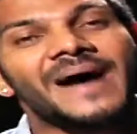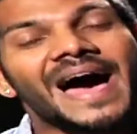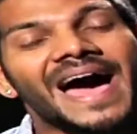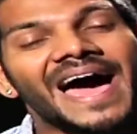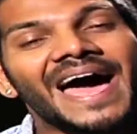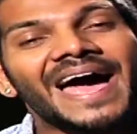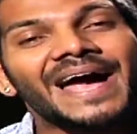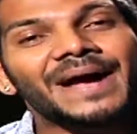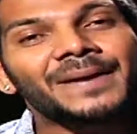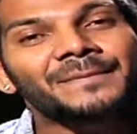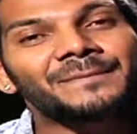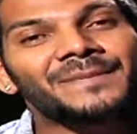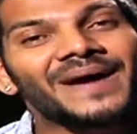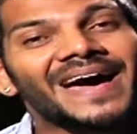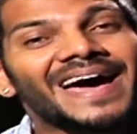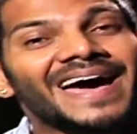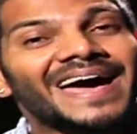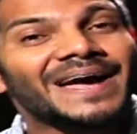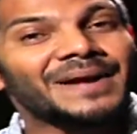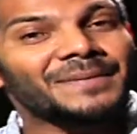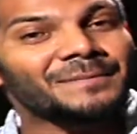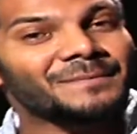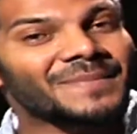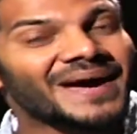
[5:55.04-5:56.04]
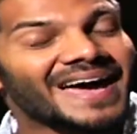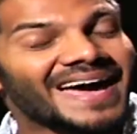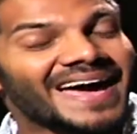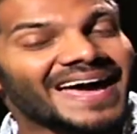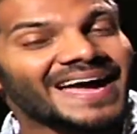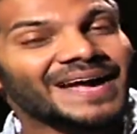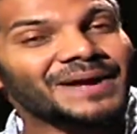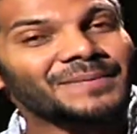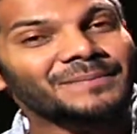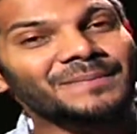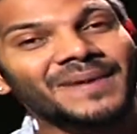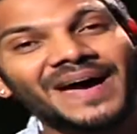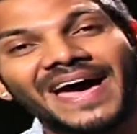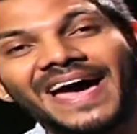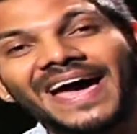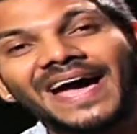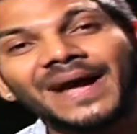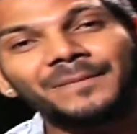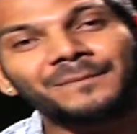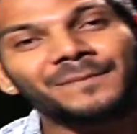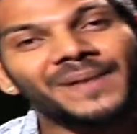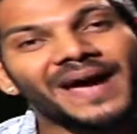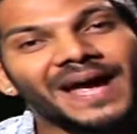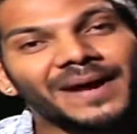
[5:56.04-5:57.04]
Bang bang bang
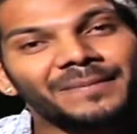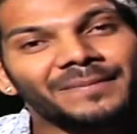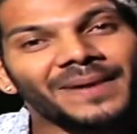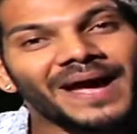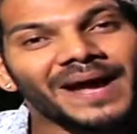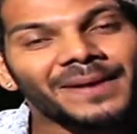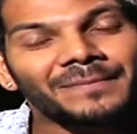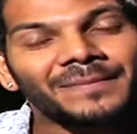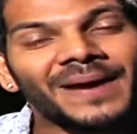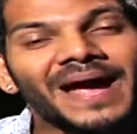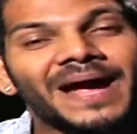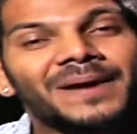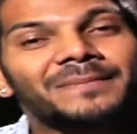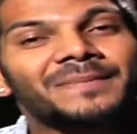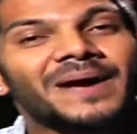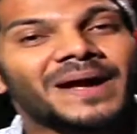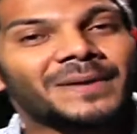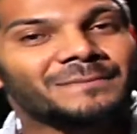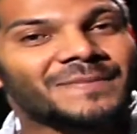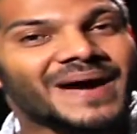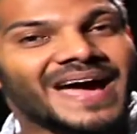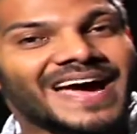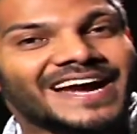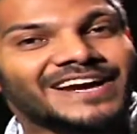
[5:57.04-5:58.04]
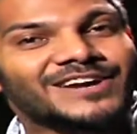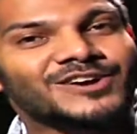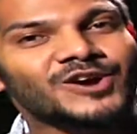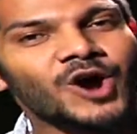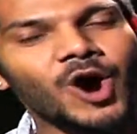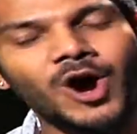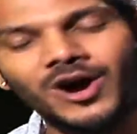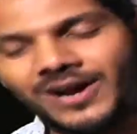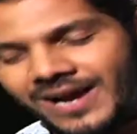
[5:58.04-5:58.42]
bang bang bang bang bang bang cock